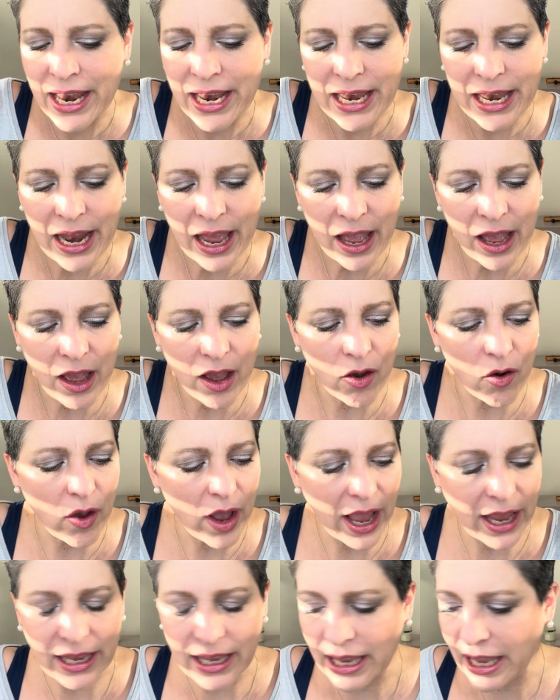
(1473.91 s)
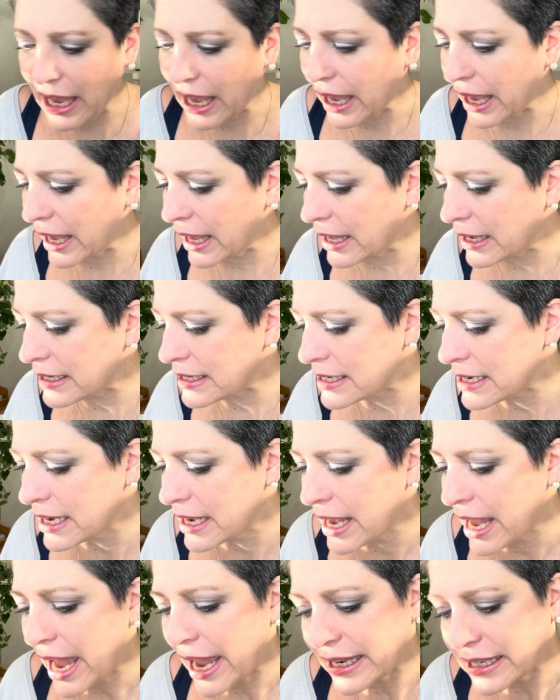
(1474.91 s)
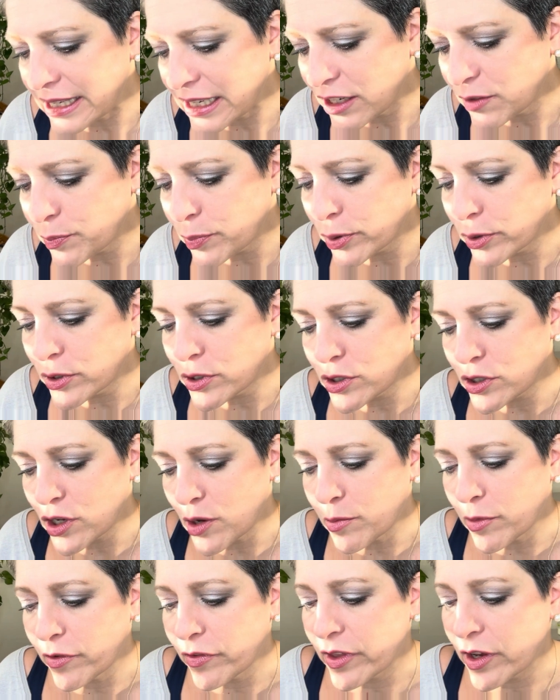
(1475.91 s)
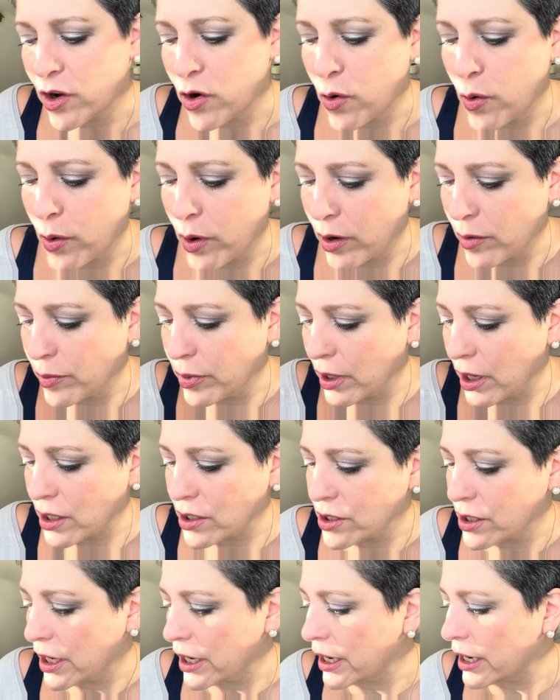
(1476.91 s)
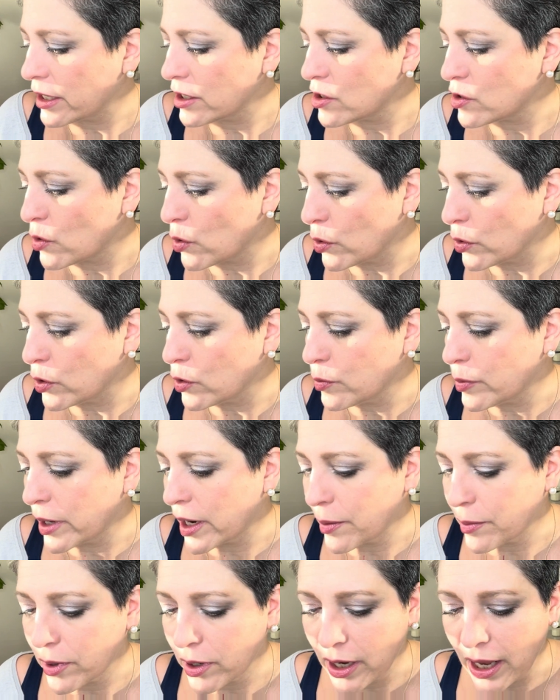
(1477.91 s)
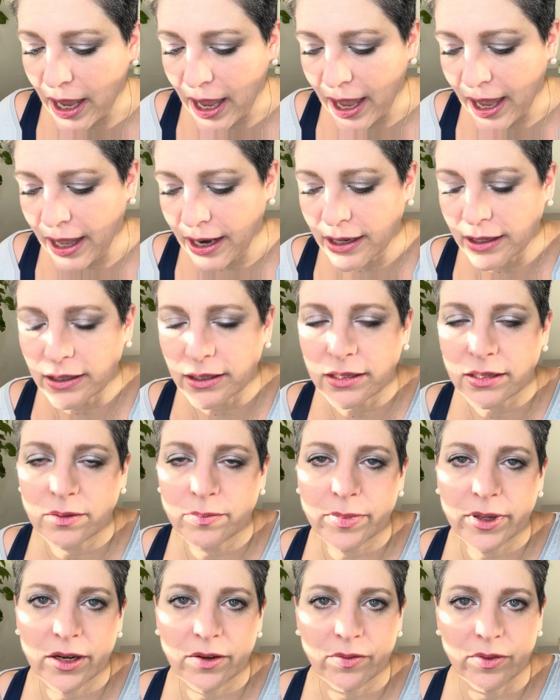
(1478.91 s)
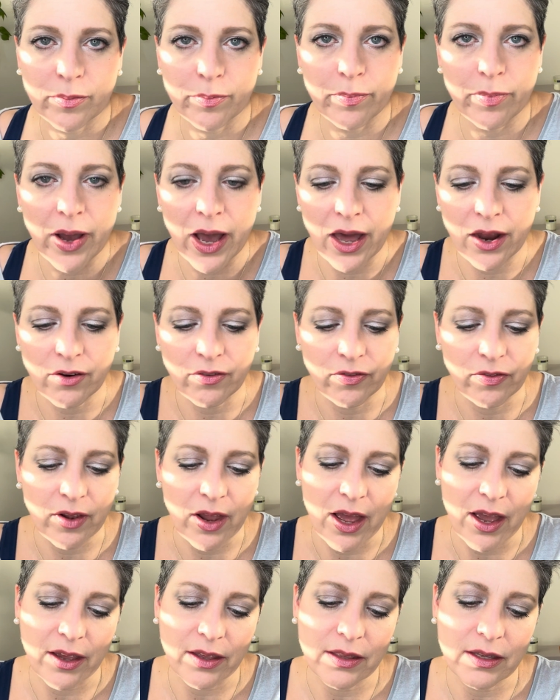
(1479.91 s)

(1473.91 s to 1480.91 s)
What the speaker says: Now, I did put some of the coral blush, like I told you, but I'm gonna add a little bit of the butterfly.